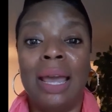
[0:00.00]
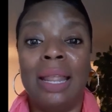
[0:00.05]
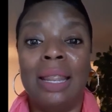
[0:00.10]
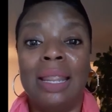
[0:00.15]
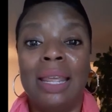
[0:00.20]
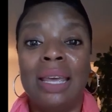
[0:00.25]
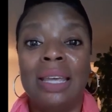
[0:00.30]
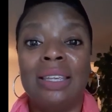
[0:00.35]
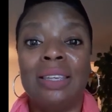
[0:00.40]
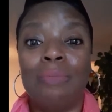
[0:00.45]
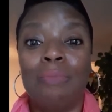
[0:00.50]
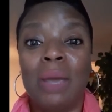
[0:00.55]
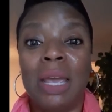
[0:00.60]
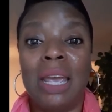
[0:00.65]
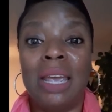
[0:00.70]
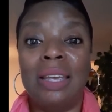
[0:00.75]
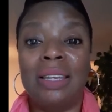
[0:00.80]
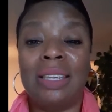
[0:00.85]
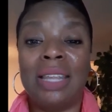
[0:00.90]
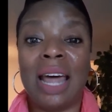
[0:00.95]
This
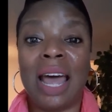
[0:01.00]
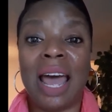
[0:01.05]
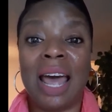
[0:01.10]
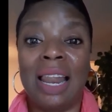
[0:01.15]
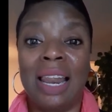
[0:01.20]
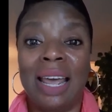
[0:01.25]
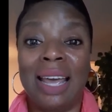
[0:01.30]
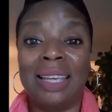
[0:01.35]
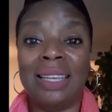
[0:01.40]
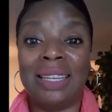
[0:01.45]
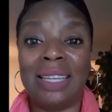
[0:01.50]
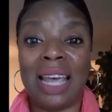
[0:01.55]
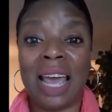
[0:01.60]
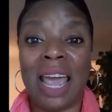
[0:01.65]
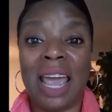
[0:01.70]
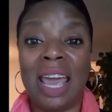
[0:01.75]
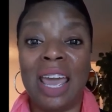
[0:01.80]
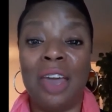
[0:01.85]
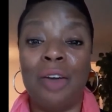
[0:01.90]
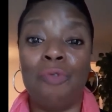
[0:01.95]
means that, let's
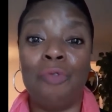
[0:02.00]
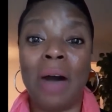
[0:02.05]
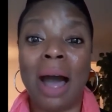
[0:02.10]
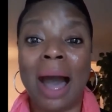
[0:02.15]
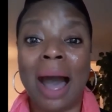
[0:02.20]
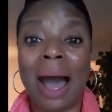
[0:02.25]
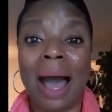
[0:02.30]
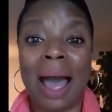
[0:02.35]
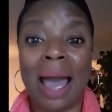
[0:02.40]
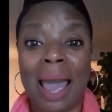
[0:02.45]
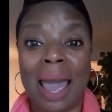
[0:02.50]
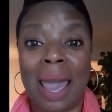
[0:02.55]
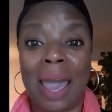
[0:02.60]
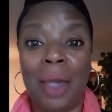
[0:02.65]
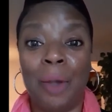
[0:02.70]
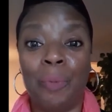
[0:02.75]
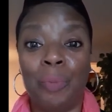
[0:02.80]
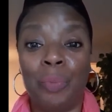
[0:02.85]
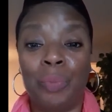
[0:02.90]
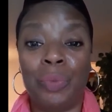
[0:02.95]
say, if
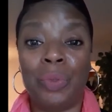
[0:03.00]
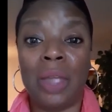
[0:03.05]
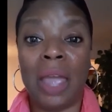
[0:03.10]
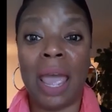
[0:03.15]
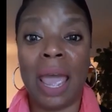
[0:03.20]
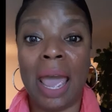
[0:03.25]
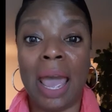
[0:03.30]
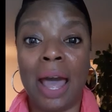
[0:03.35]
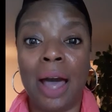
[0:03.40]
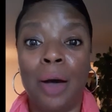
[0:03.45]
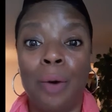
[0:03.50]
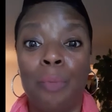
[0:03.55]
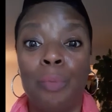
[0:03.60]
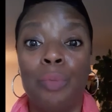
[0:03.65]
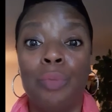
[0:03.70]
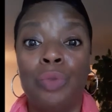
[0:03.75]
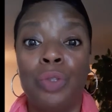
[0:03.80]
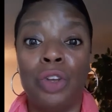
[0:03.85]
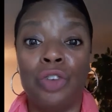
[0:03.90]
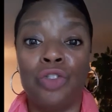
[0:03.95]
I am
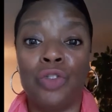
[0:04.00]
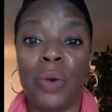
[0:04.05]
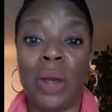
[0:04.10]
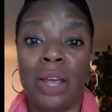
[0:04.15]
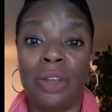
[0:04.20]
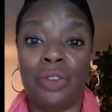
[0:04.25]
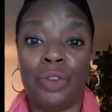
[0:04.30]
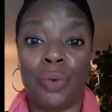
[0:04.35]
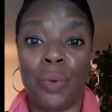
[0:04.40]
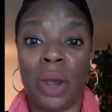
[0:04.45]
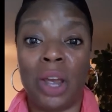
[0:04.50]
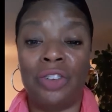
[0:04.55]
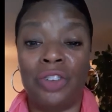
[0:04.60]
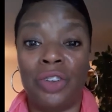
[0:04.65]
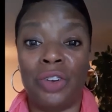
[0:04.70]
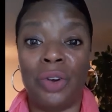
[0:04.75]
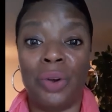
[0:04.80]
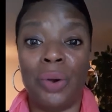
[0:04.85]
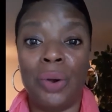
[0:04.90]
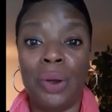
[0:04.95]
the
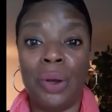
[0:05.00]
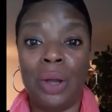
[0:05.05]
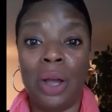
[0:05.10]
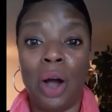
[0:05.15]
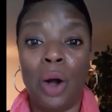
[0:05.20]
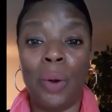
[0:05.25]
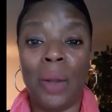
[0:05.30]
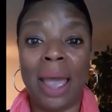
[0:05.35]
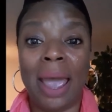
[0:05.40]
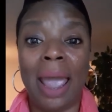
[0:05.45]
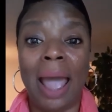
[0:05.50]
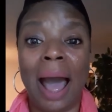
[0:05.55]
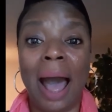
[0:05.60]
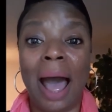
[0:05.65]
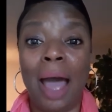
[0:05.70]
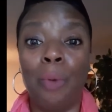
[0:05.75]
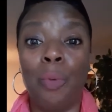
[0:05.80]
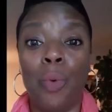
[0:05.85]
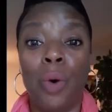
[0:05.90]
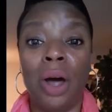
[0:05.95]
transgressor, okay,
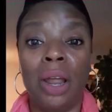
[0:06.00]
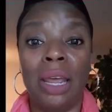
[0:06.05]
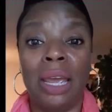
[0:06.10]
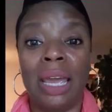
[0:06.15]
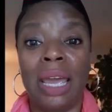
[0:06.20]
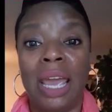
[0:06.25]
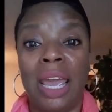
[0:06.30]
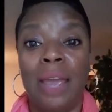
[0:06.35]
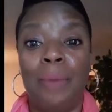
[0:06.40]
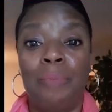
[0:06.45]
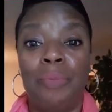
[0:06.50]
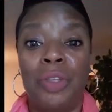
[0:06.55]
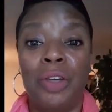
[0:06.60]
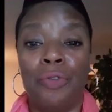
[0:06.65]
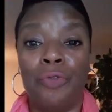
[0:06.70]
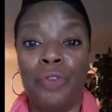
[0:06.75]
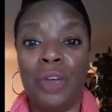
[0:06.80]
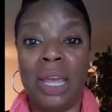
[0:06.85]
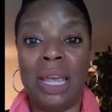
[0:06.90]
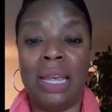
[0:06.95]
I want to keep the
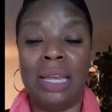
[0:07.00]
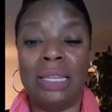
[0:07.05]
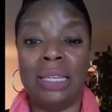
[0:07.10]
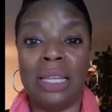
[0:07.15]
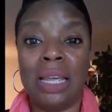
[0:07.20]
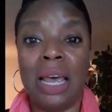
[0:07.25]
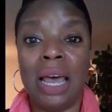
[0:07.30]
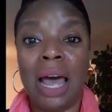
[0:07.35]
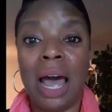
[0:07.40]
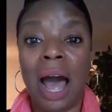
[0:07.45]
feast.